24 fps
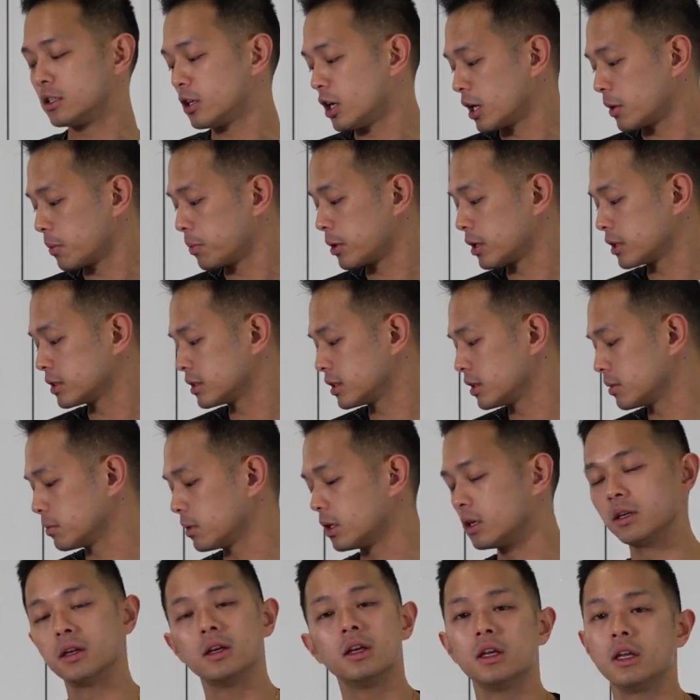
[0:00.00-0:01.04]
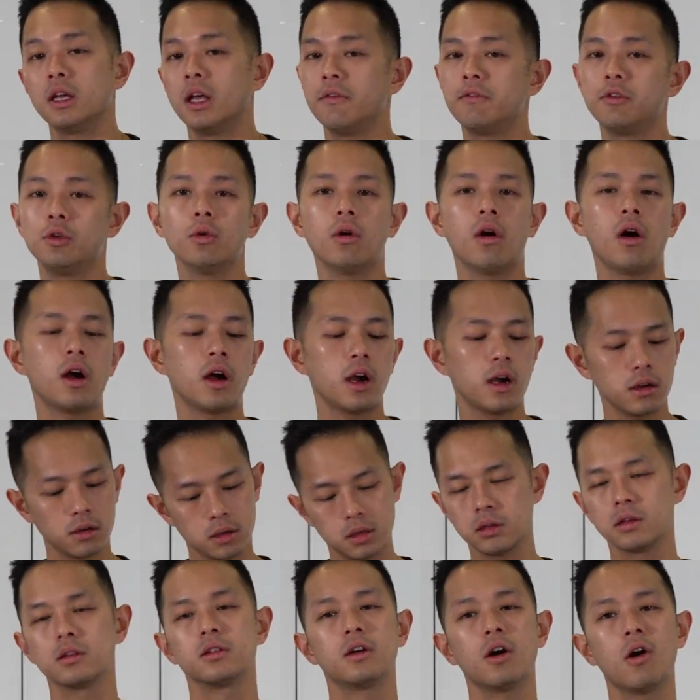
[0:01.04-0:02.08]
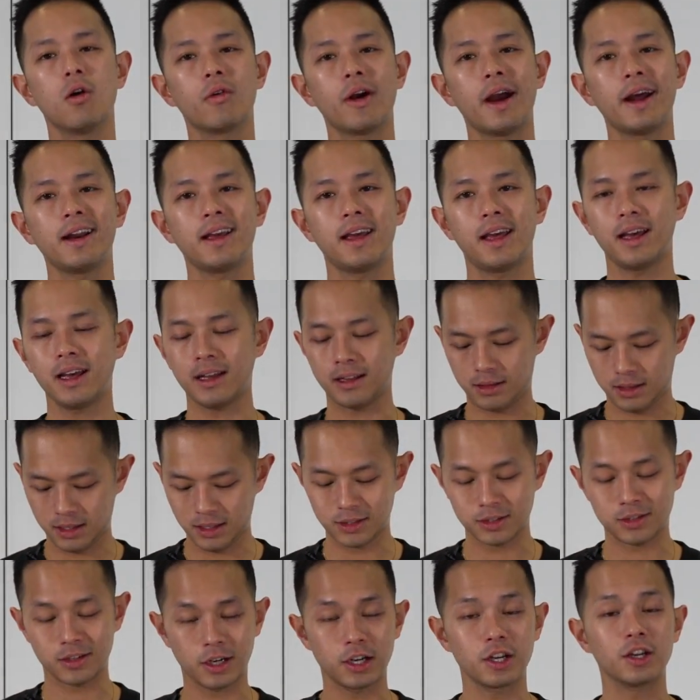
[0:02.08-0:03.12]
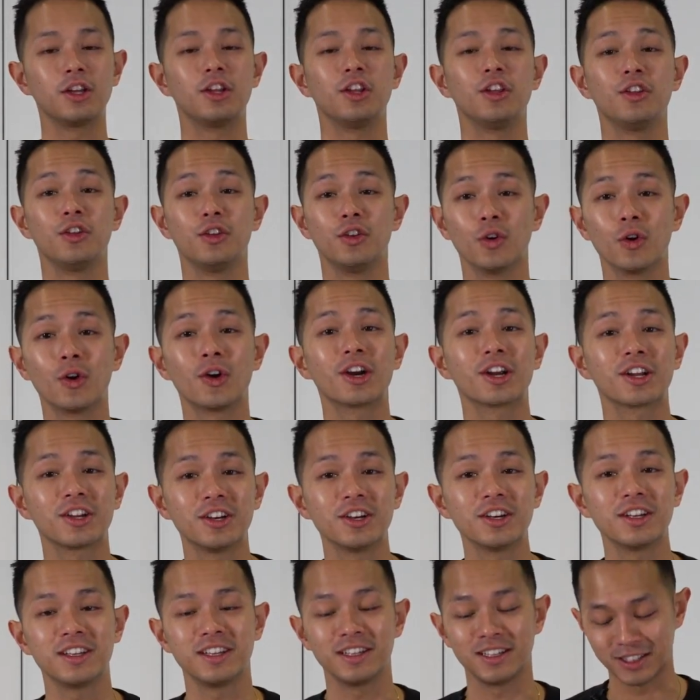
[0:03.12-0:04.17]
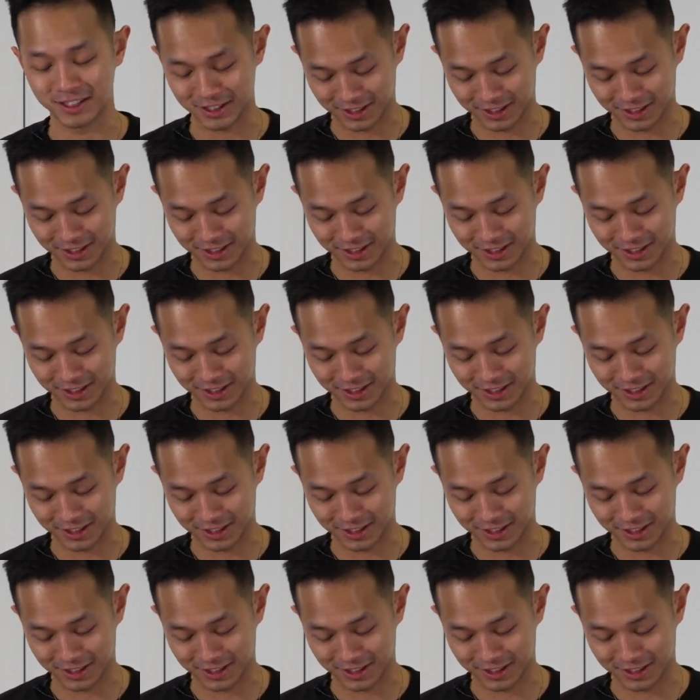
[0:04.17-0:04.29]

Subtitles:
dark person, but if you are, go right ahead. These are your cookies,